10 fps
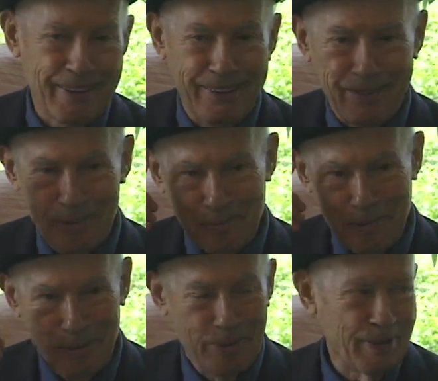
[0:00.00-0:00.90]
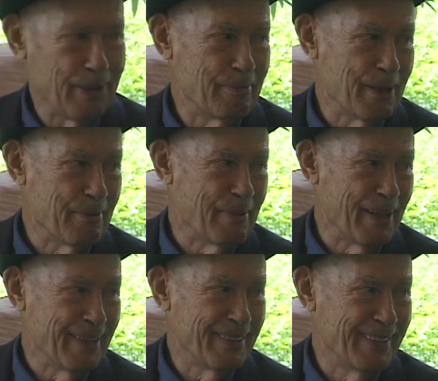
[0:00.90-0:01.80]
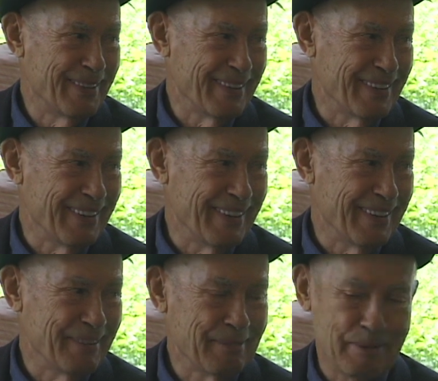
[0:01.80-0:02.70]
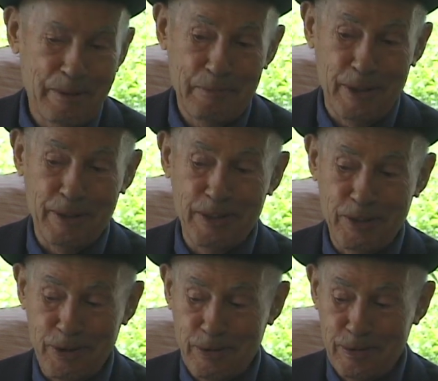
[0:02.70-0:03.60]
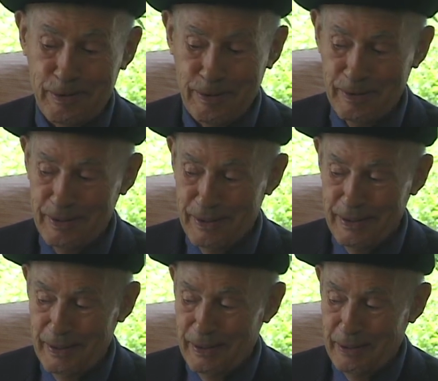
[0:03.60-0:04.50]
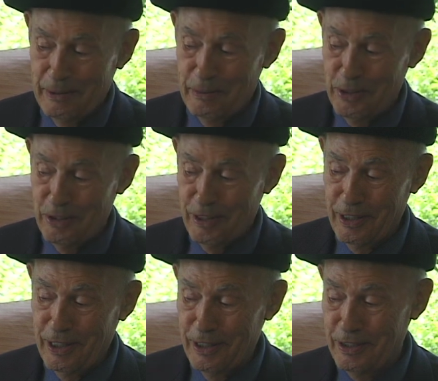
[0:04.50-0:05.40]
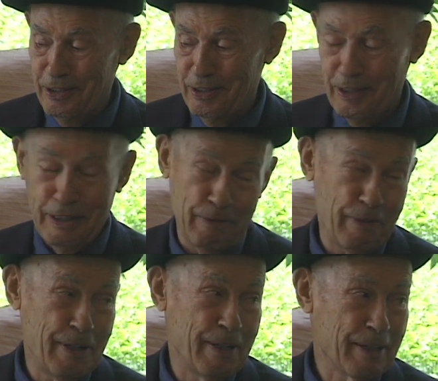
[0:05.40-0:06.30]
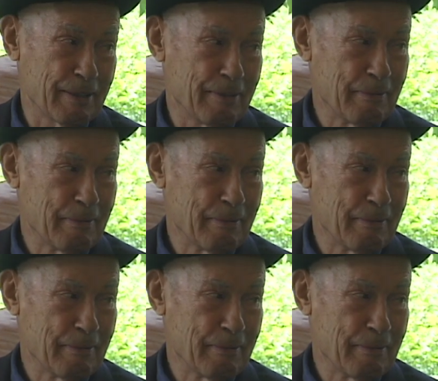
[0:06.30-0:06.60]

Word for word: I was born in my mind, and pretty soon Mister Hills had a vineyard